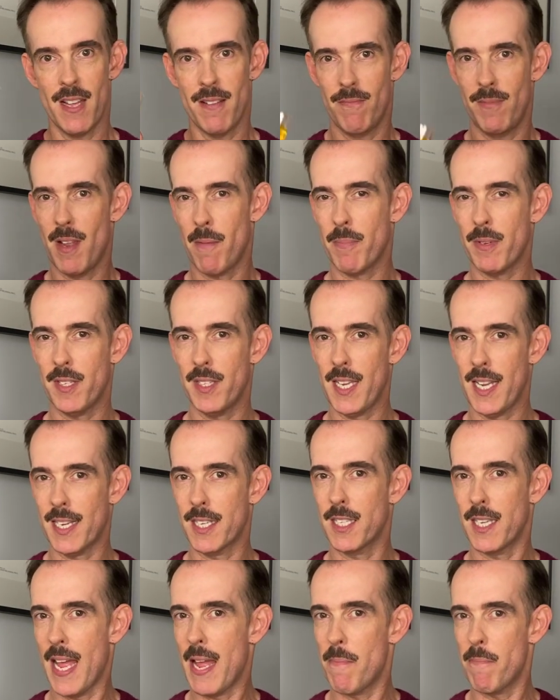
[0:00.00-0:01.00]
Number
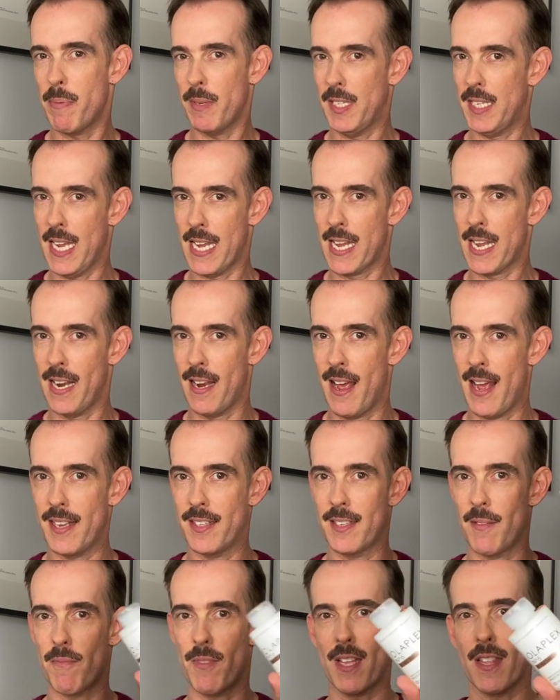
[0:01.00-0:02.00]
6 in particular is
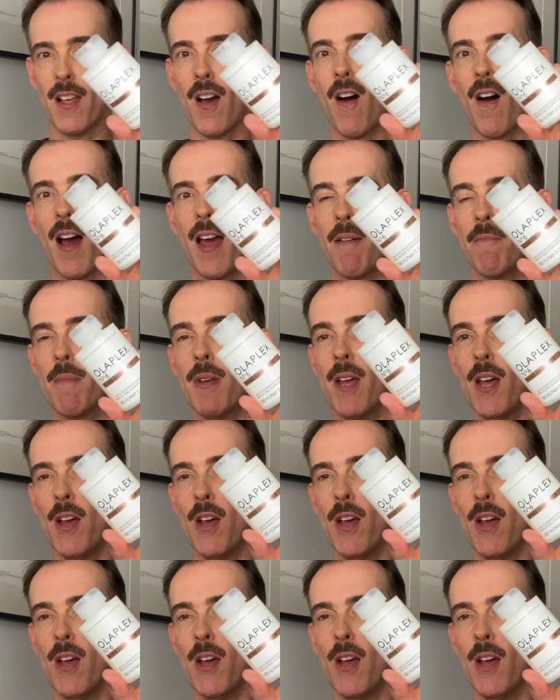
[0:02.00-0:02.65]
something that I'm